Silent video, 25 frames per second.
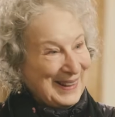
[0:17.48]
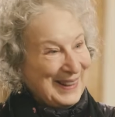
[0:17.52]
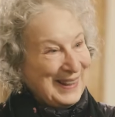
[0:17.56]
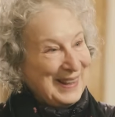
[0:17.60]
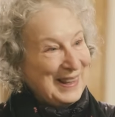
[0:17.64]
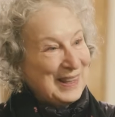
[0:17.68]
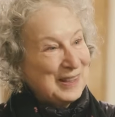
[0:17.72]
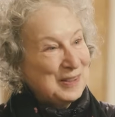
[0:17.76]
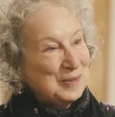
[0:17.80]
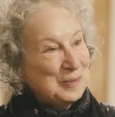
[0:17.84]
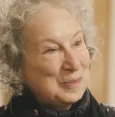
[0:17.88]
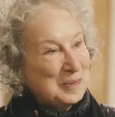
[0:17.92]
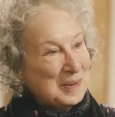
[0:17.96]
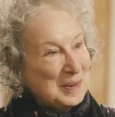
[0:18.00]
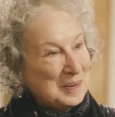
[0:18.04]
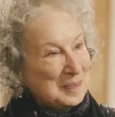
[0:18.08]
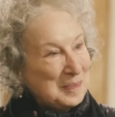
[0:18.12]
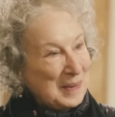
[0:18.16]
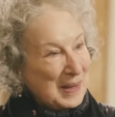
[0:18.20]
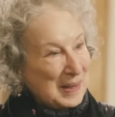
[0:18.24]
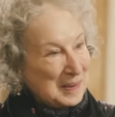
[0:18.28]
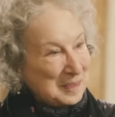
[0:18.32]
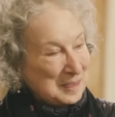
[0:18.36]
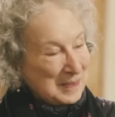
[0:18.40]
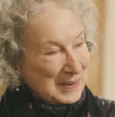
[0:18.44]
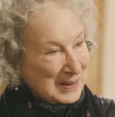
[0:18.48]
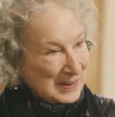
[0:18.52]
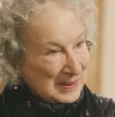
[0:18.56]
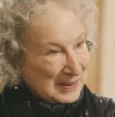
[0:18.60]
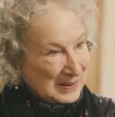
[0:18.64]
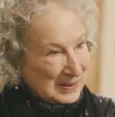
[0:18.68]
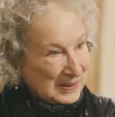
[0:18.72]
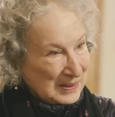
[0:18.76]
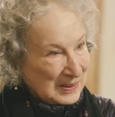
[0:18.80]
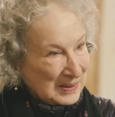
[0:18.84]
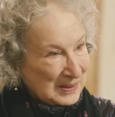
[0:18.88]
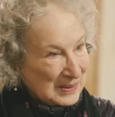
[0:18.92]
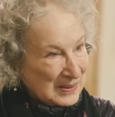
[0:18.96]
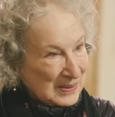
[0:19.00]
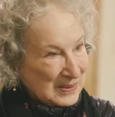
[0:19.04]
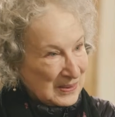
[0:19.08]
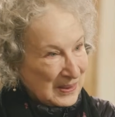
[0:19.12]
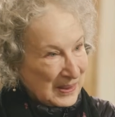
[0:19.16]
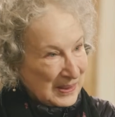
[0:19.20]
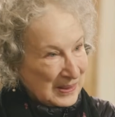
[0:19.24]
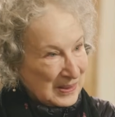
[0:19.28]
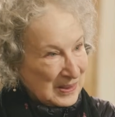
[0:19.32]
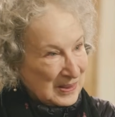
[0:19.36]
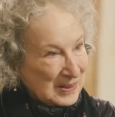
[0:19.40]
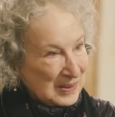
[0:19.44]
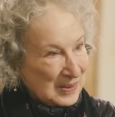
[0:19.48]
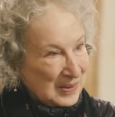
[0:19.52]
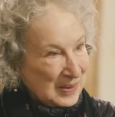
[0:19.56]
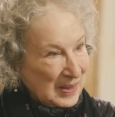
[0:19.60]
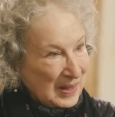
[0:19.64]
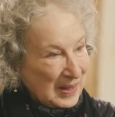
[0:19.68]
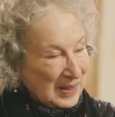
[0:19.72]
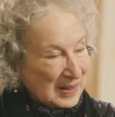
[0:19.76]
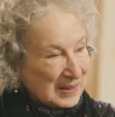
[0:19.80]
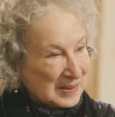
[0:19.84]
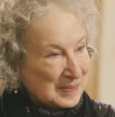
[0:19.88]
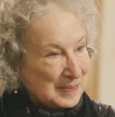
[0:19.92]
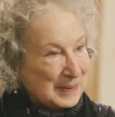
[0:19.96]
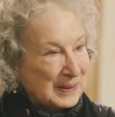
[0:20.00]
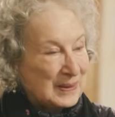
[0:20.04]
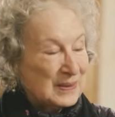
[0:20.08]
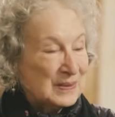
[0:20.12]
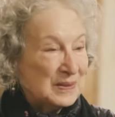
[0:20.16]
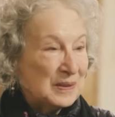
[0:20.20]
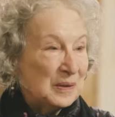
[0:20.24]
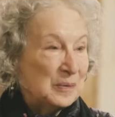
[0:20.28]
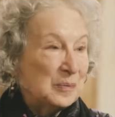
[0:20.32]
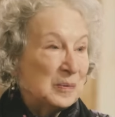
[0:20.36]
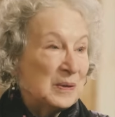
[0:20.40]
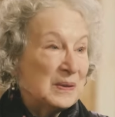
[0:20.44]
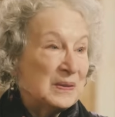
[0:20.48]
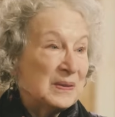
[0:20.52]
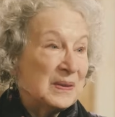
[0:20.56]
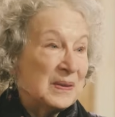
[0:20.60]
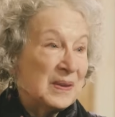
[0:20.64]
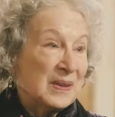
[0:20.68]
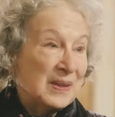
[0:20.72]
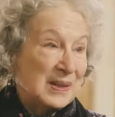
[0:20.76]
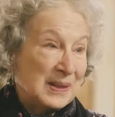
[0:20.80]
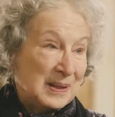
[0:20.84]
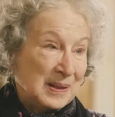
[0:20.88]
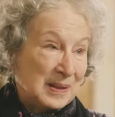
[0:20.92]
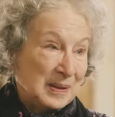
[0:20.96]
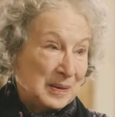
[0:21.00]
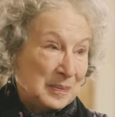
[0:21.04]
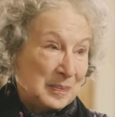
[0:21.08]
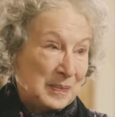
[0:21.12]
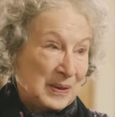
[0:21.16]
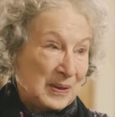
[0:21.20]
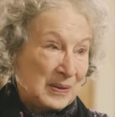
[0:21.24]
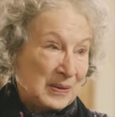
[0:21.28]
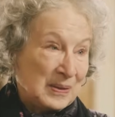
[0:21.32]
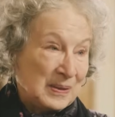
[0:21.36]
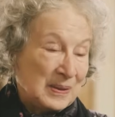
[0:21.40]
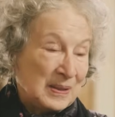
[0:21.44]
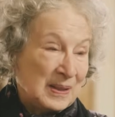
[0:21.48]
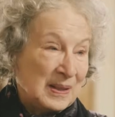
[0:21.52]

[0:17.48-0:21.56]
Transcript: And what made me decide to do that? Because I wasn't thinking about it.